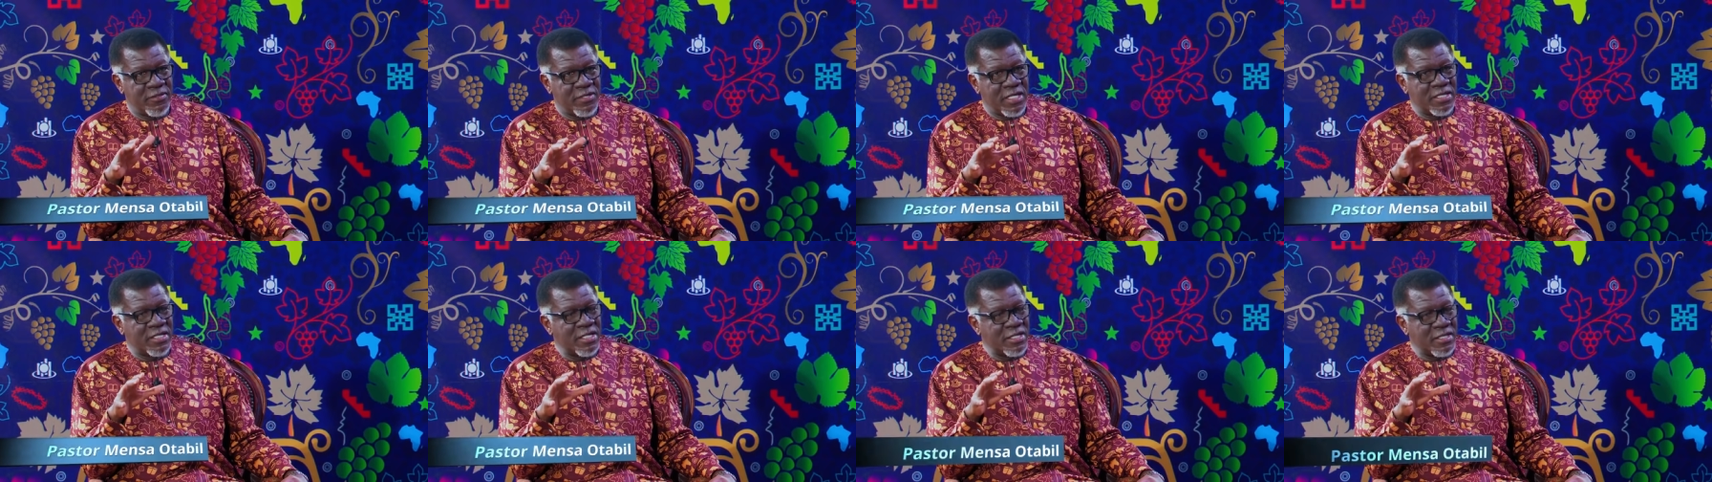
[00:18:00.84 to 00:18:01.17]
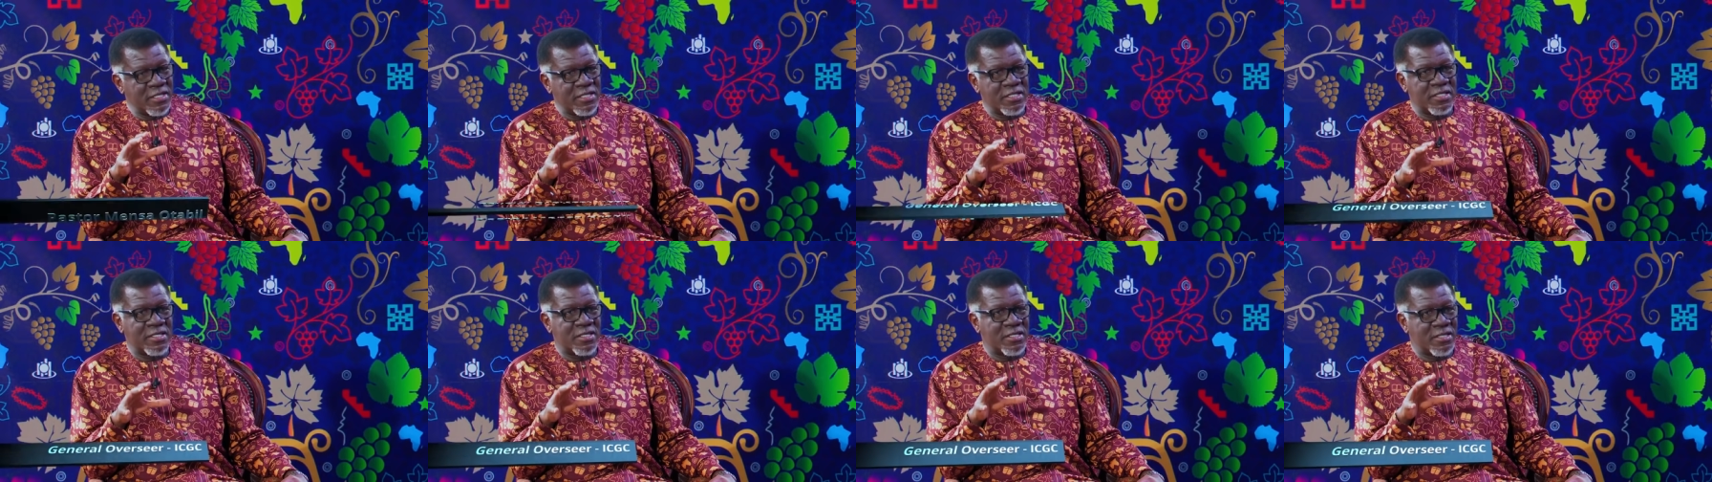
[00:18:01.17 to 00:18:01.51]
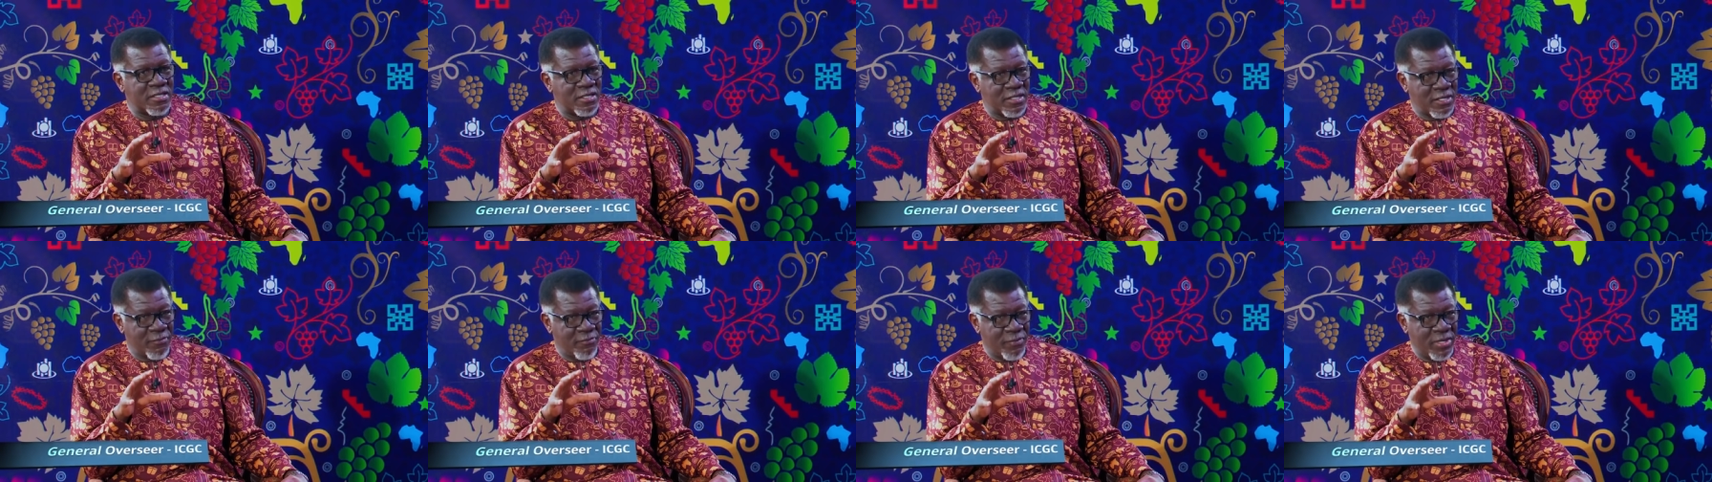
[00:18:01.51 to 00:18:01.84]
that this
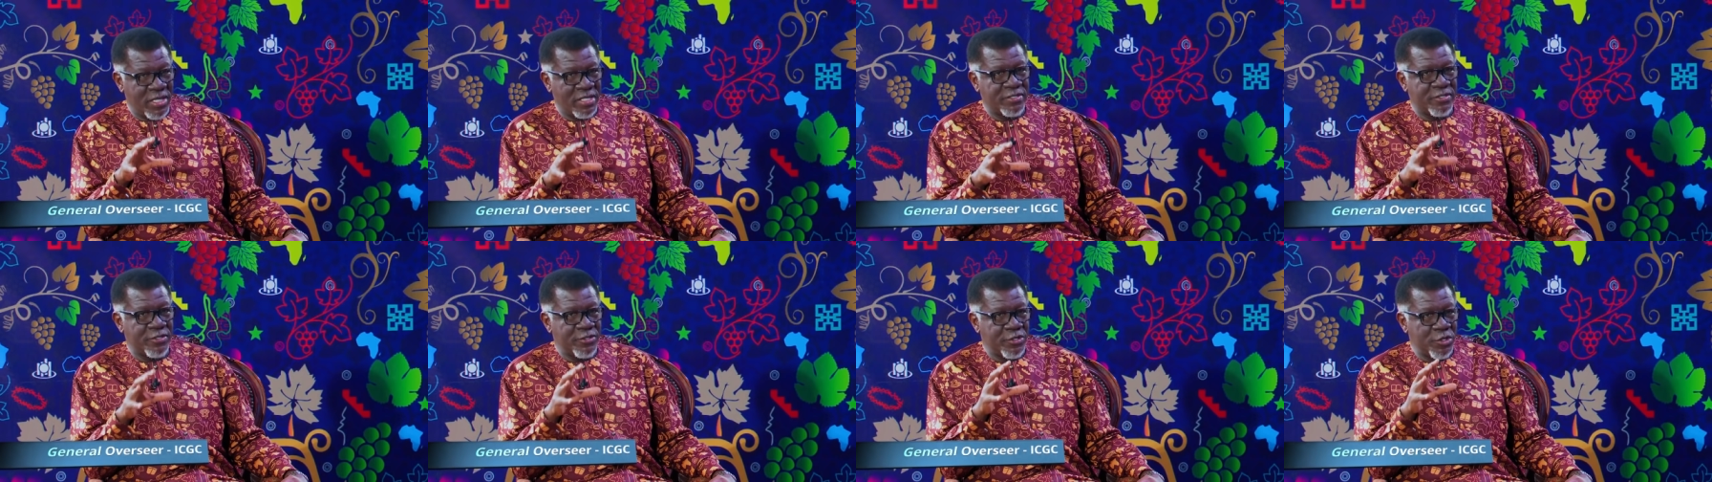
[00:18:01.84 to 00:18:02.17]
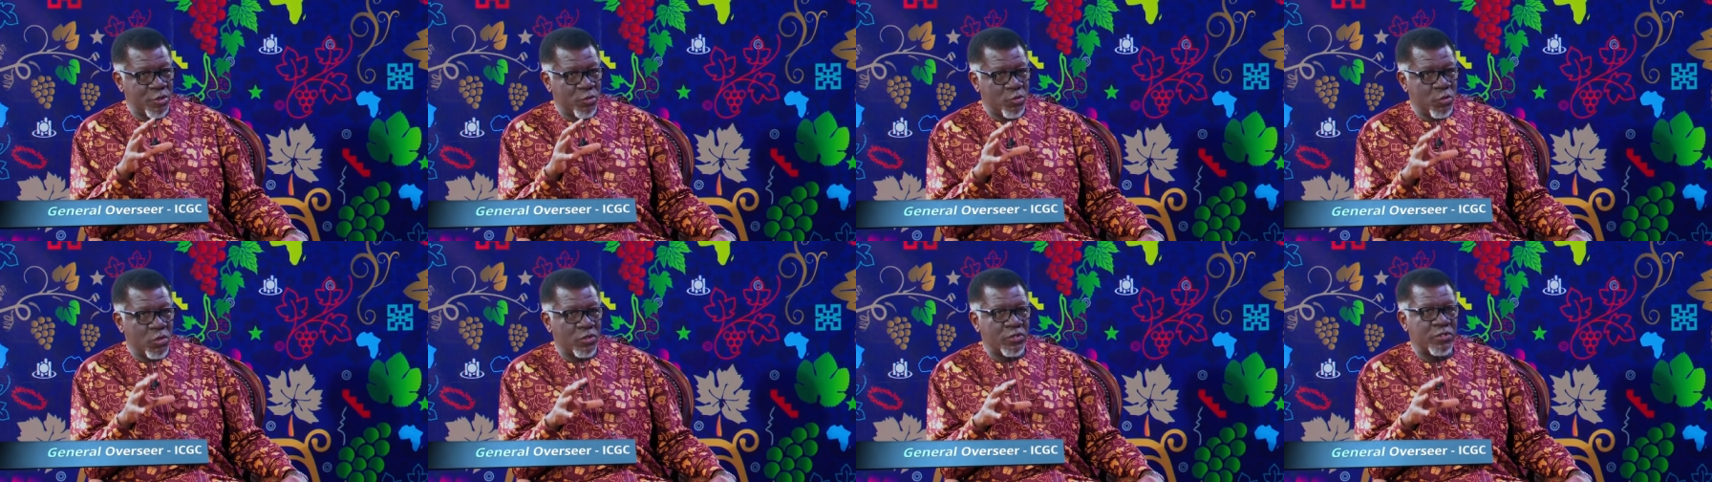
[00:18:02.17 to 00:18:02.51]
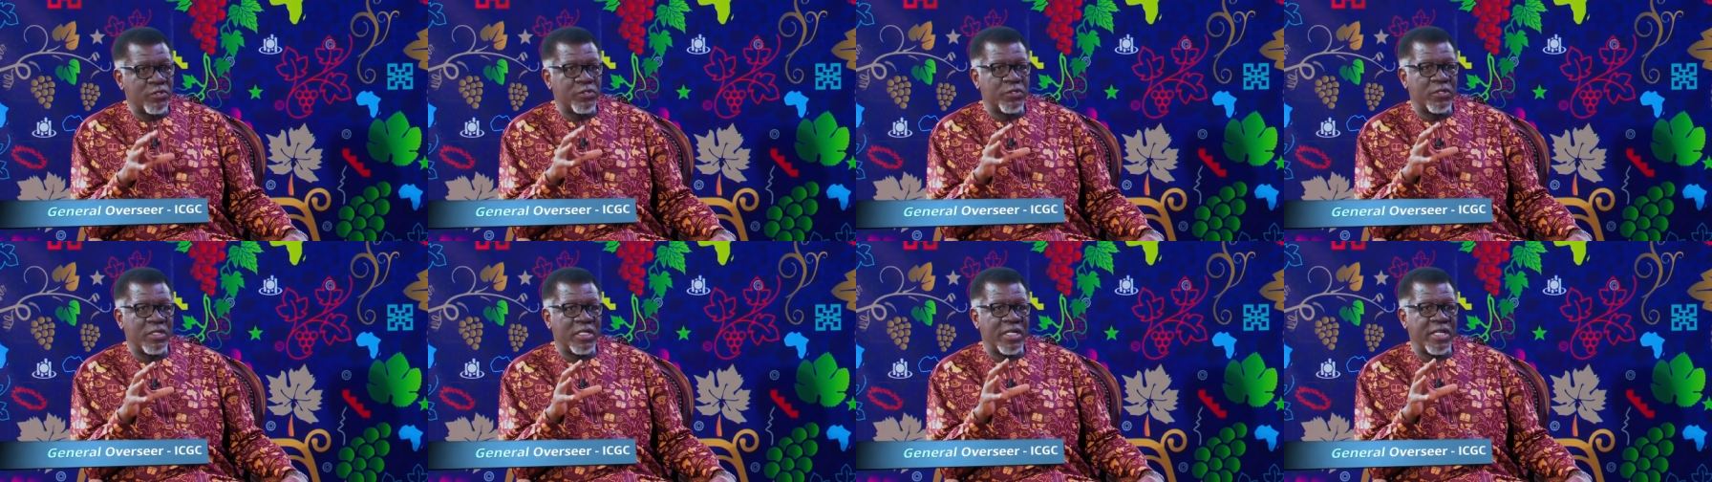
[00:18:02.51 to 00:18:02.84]
is the person you want
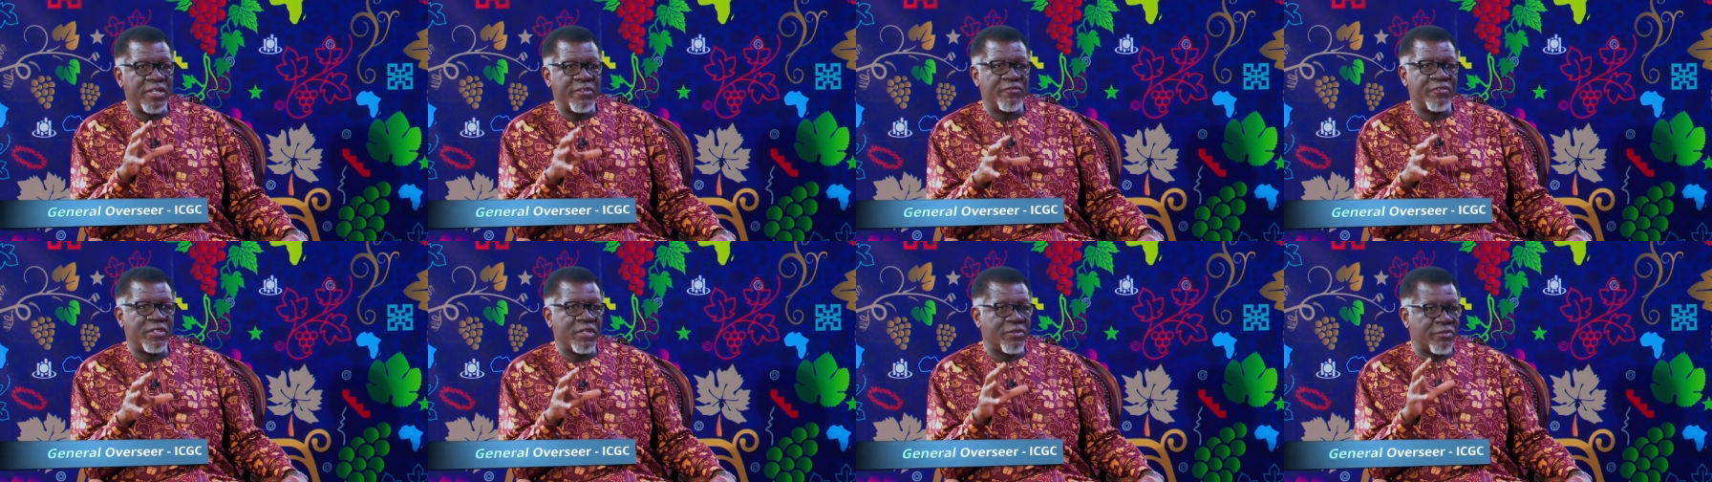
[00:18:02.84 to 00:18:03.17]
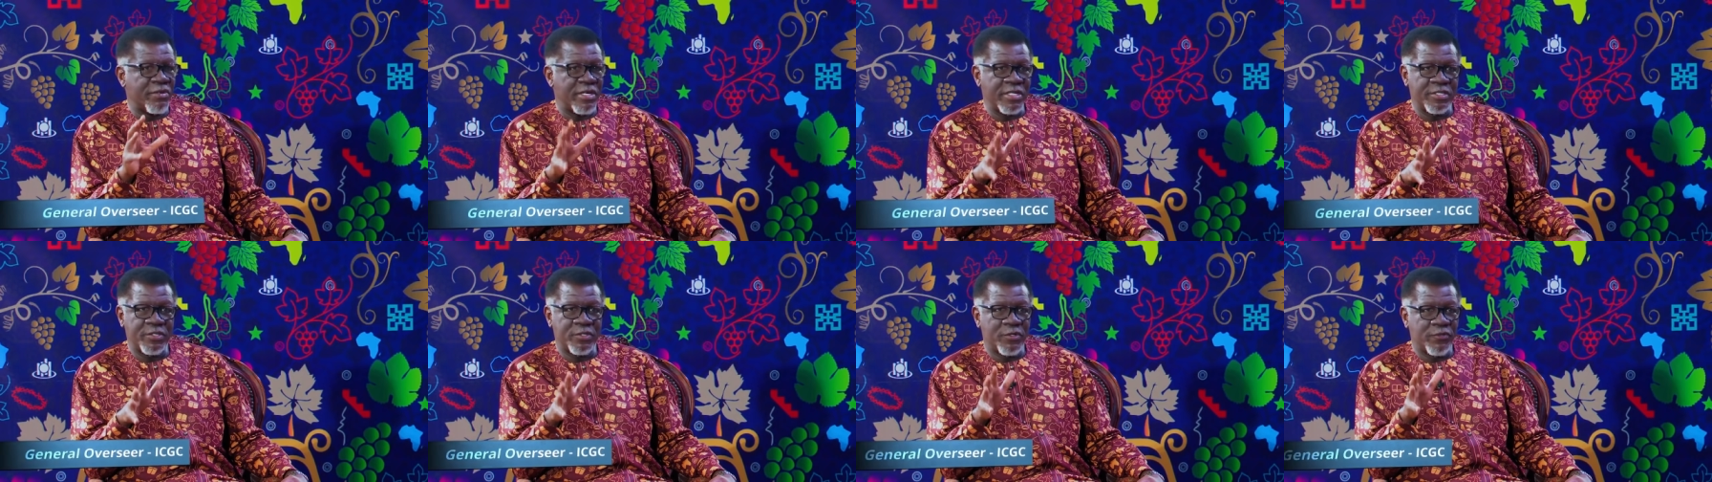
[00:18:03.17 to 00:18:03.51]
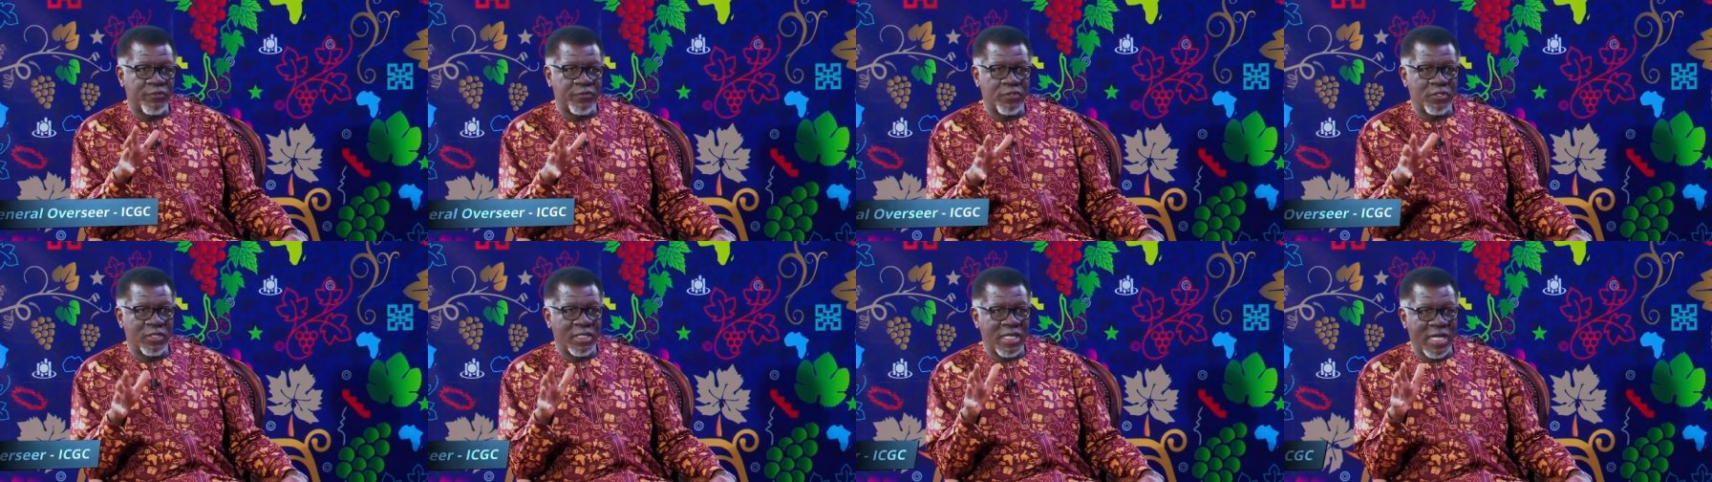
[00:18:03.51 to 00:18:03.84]
to live the rest
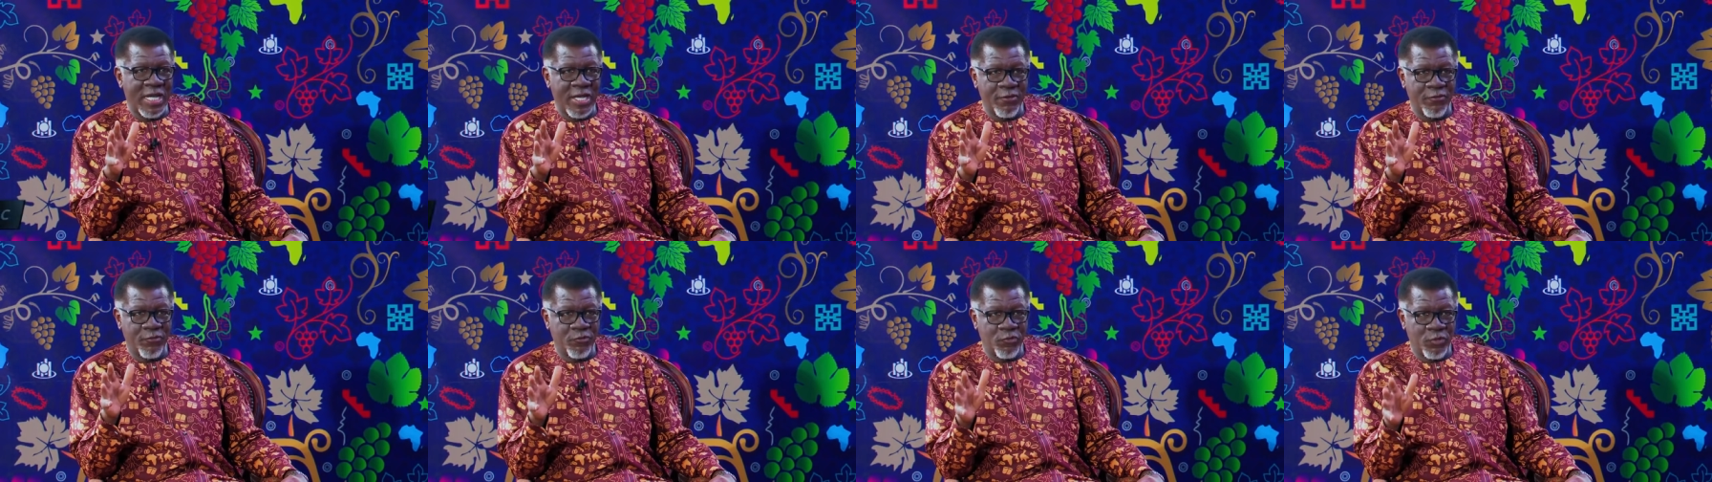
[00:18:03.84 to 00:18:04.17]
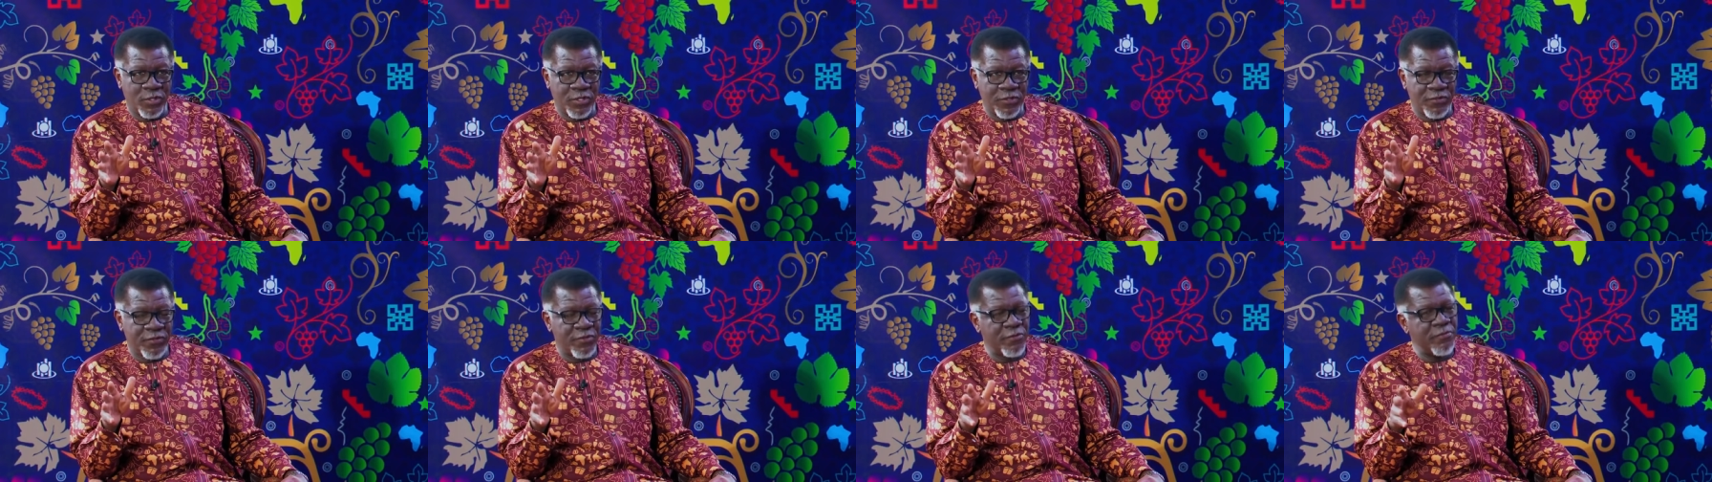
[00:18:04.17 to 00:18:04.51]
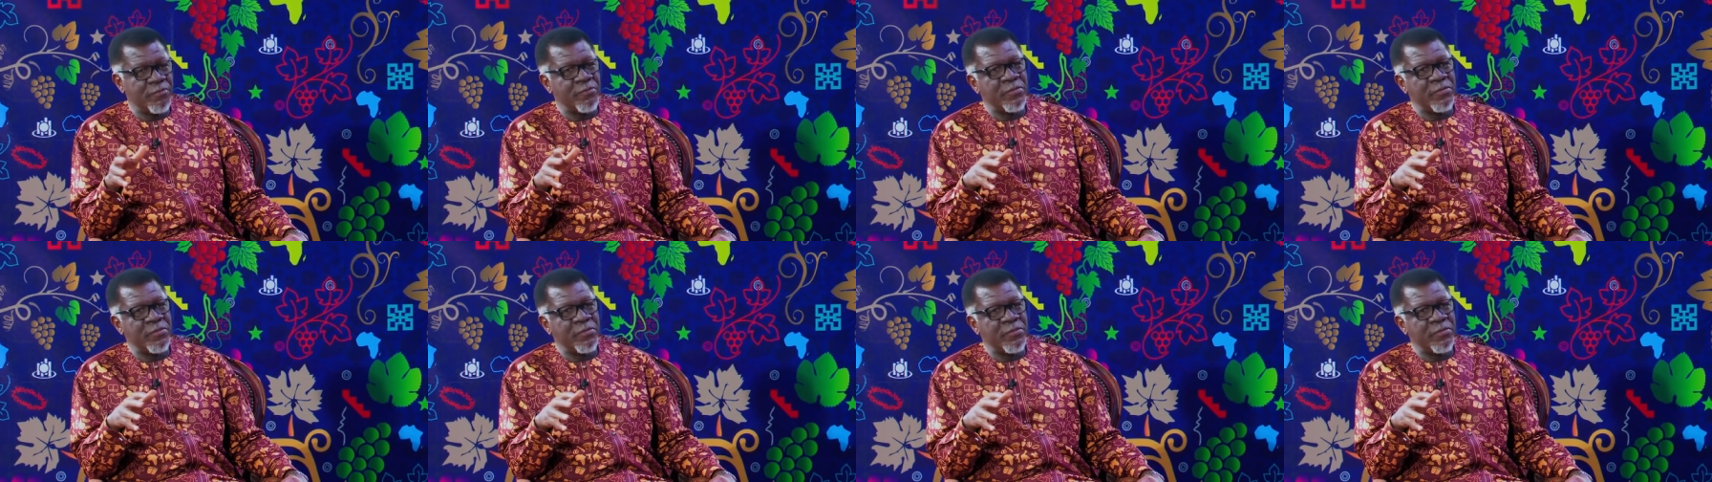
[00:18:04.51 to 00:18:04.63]
of your life with.